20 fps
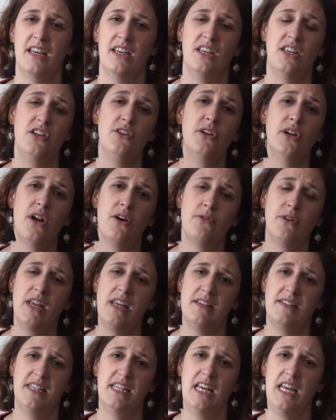You can
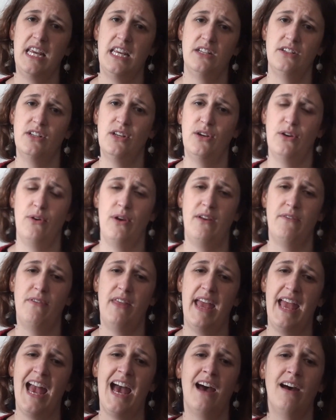always see too if
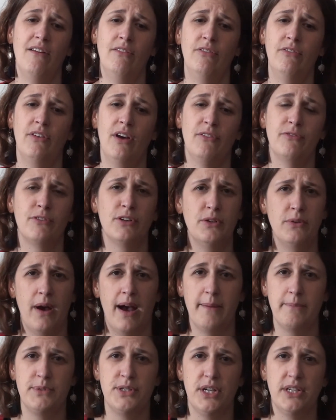they have a fruit
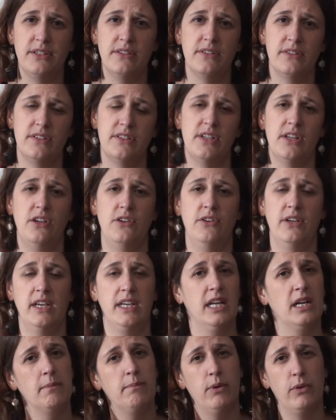option. So you could
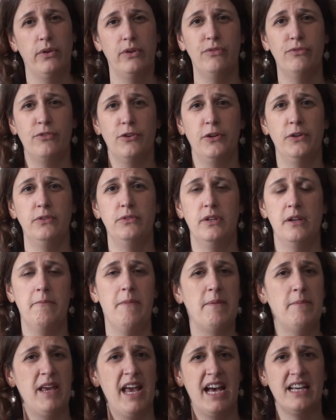get a bowl of fruit and
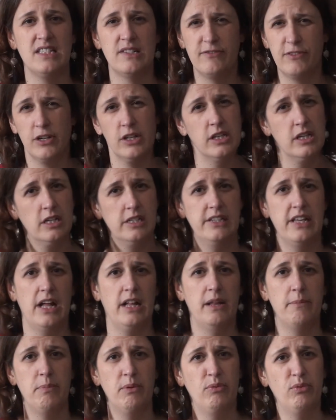maybe ask for a little
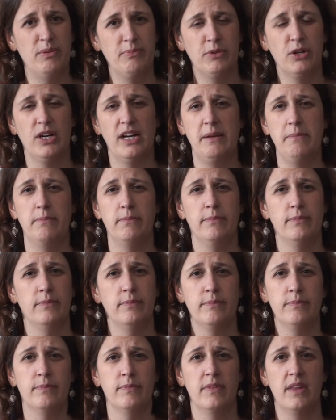dollop of whipped cream
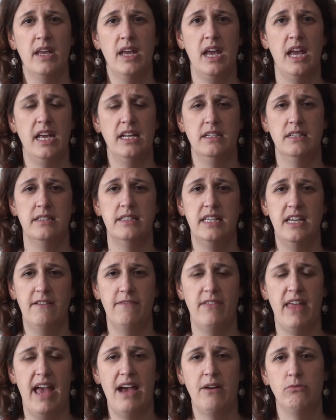and see
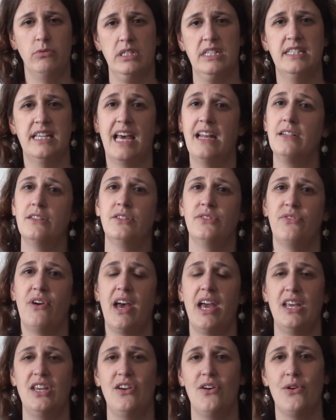if that would
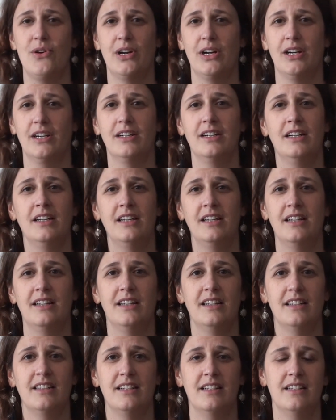satisfy your
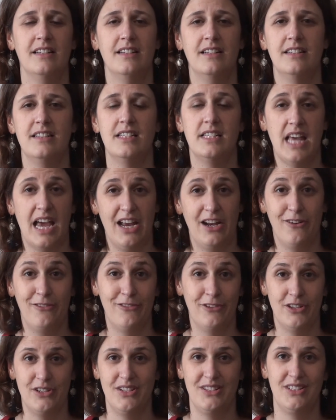desire
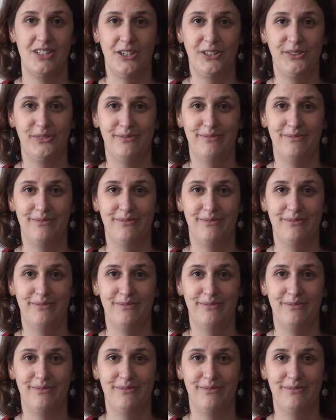for dessert.